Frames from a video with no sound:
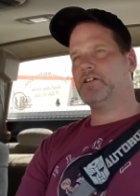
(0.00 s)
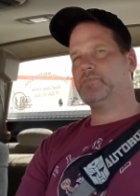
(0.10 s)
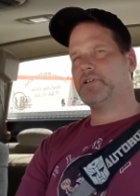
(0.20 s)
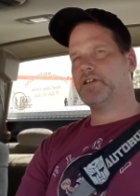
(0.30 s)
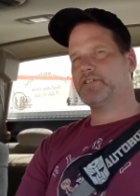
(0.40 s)

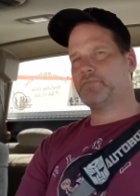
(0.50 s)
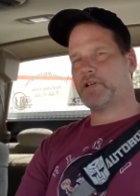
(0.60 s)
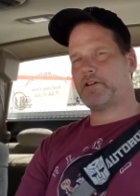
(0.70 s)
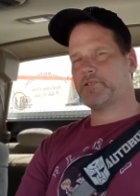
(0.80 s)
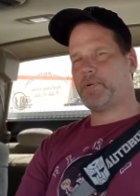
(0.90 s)
because of
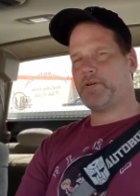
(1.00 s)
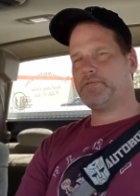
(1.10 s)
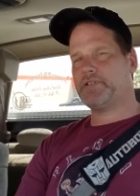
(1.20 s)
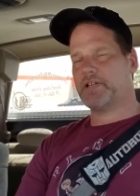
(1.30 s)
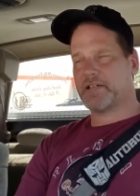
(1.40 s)
what I was
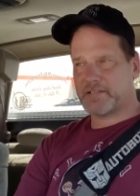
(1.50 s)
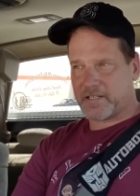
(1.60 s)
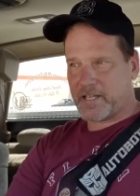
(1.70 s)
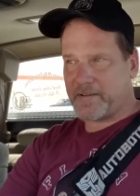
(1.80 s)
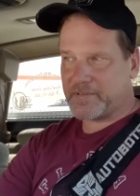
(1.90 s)
posting. I
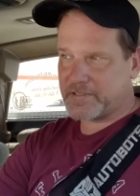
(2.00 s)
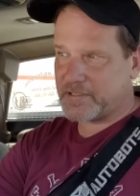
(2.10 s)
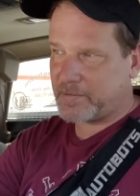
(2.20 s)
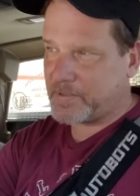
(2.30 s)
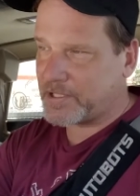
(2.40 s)
said, Kevin, let
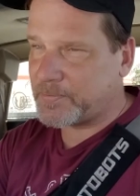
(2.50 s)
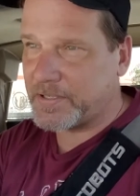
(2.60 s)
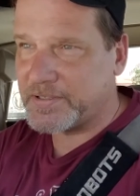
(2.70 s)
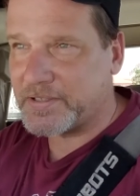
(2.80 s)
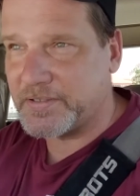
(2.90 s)
me
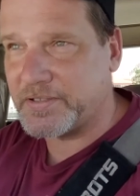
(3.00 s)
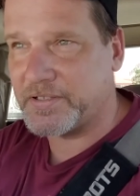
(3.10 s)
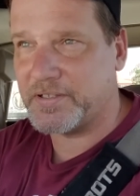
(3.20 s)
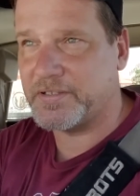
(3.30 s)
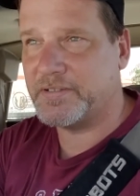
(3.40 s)
explain something to
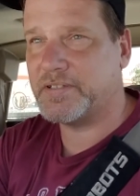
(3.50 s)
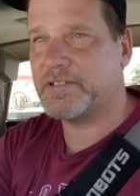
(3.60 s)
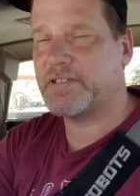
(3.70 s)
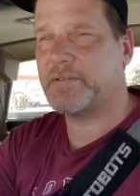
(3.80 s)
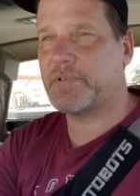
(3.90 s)
you. I
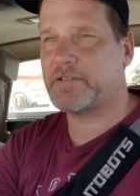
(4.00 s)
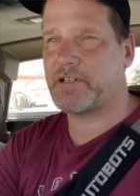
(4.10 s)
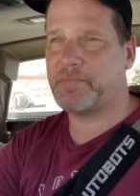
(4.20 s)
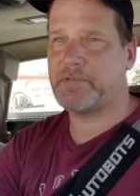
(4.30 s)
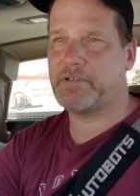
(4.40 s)
said, I'm not
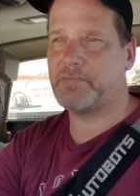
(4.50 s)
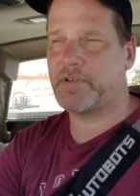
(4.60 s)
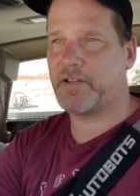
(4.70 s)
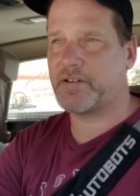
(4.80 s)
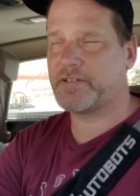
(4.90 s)
trying to be rude,
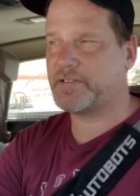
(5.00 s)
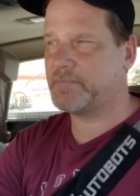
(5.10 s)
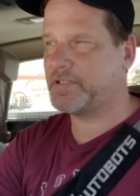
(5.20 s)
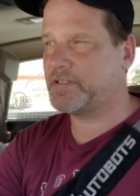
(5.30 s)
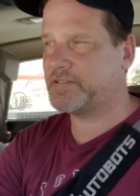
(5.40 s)
brother. I said,
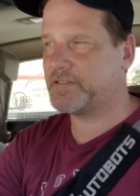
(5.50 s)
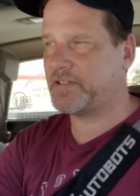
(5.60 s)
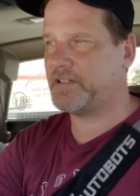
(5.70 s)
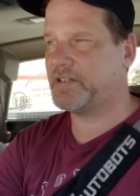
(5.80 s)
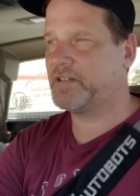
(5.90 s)
but here's the
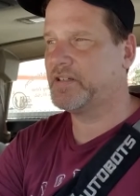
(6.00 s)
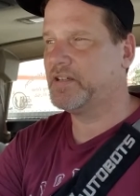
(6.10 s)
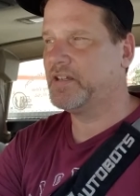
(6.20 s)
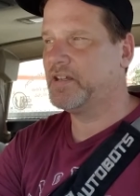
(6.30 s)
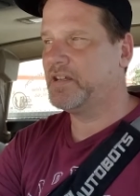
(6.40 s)

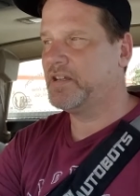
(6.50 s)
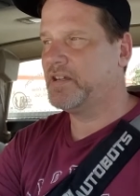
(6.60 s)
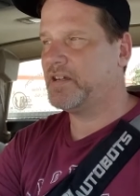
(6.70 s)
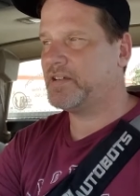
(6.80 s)
thing.